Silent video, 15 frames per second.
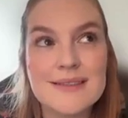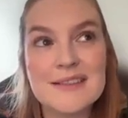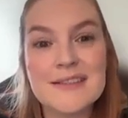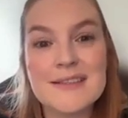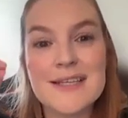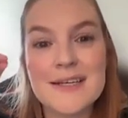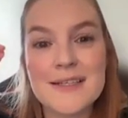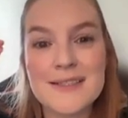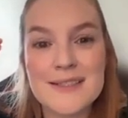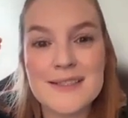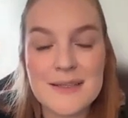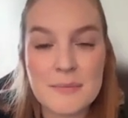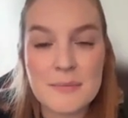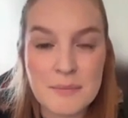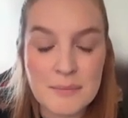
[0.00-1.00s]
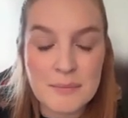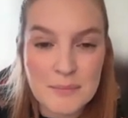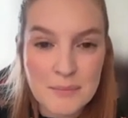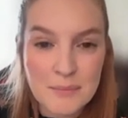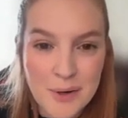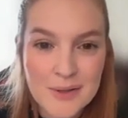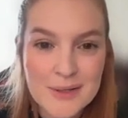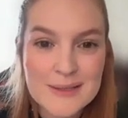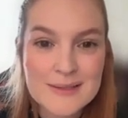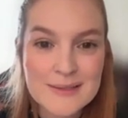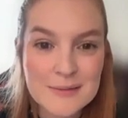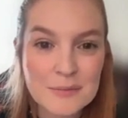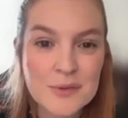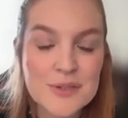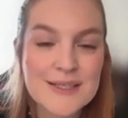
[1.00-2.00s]
the policies
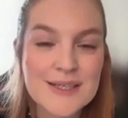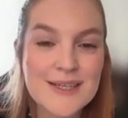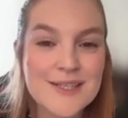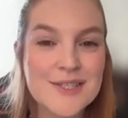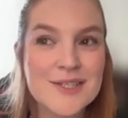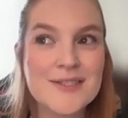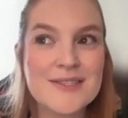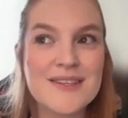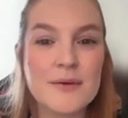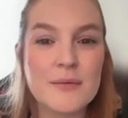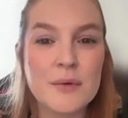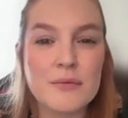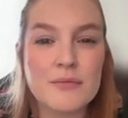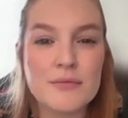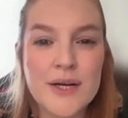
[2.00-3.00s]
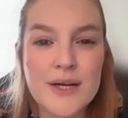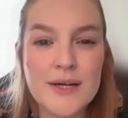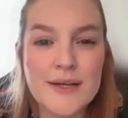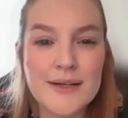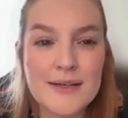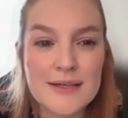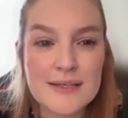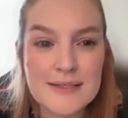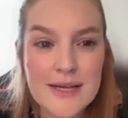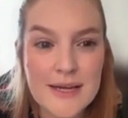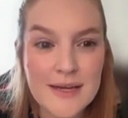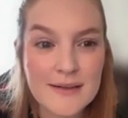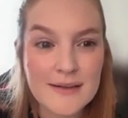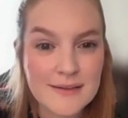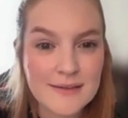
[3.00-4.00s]
and procedures that were written at the
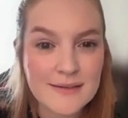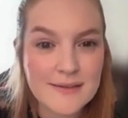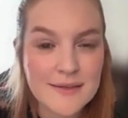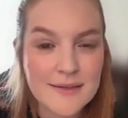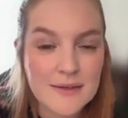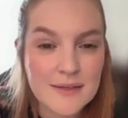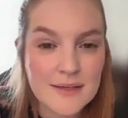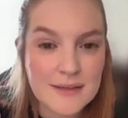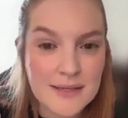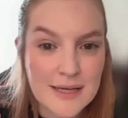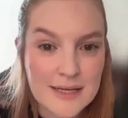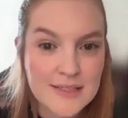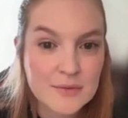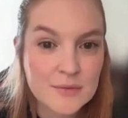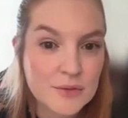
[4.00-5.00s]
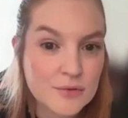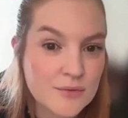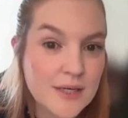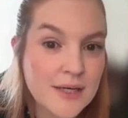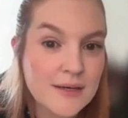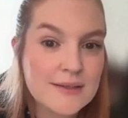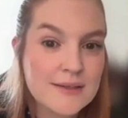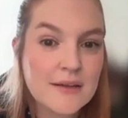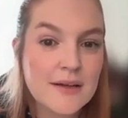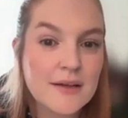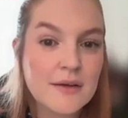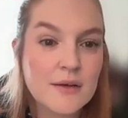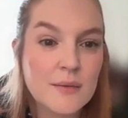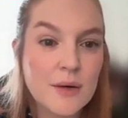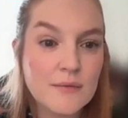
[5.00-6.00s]
date that the letter was written. Because I
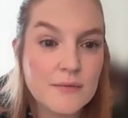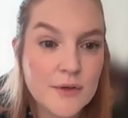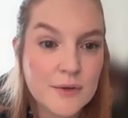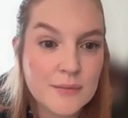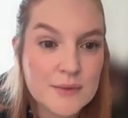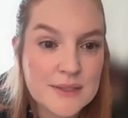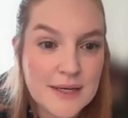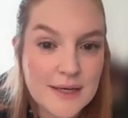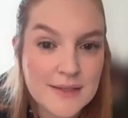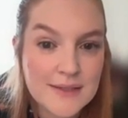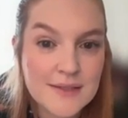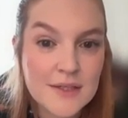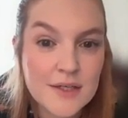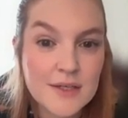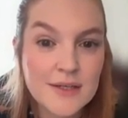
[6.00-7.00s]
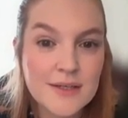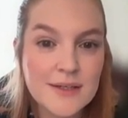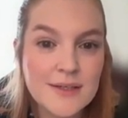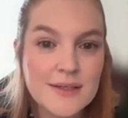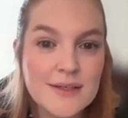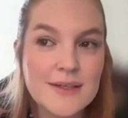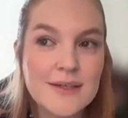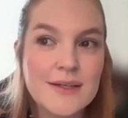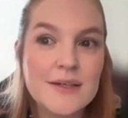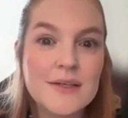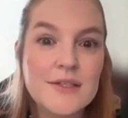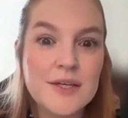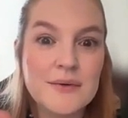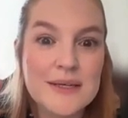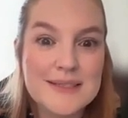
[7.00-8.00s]
think what firms tend to
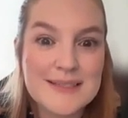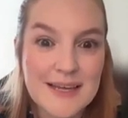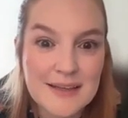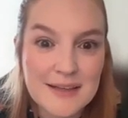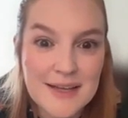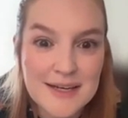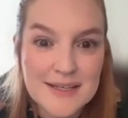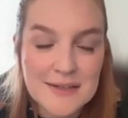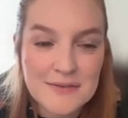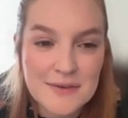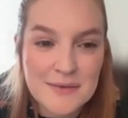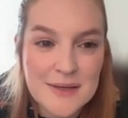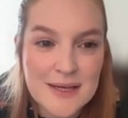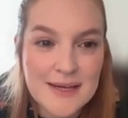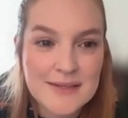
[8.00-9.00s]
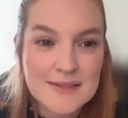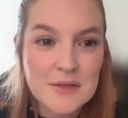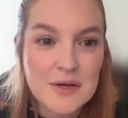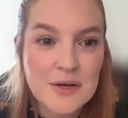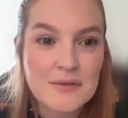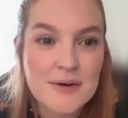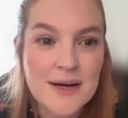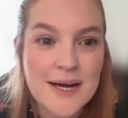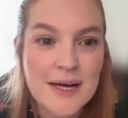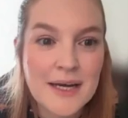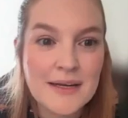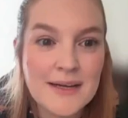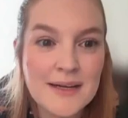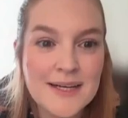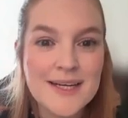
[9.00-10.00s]
do is get the letter from the
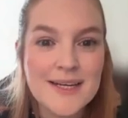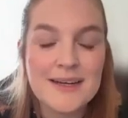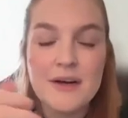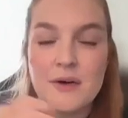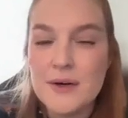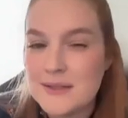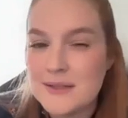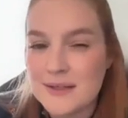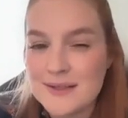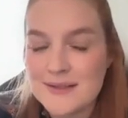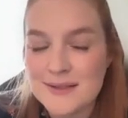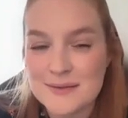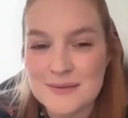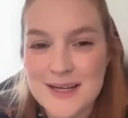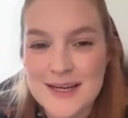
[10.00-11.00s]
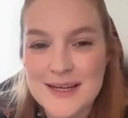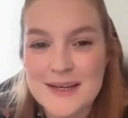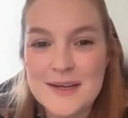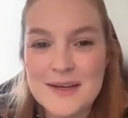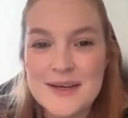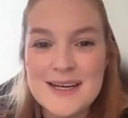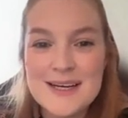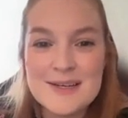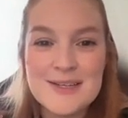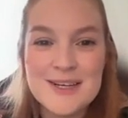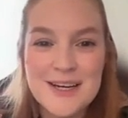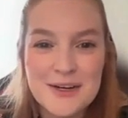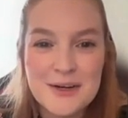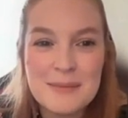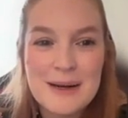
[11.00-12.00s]
SRA, go into some like an
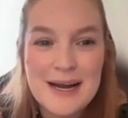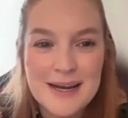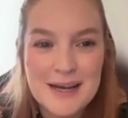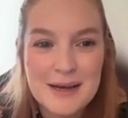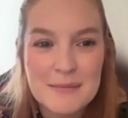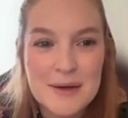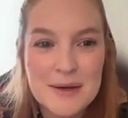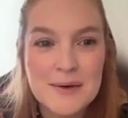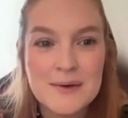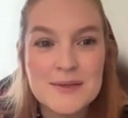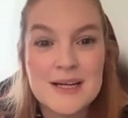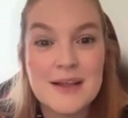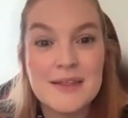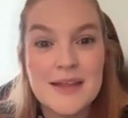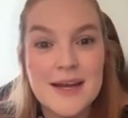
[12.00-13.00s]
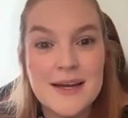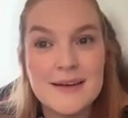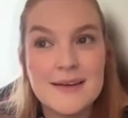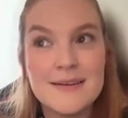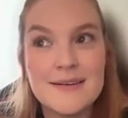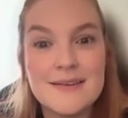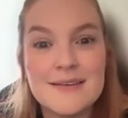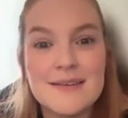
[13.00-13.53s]
internal panic mode, and then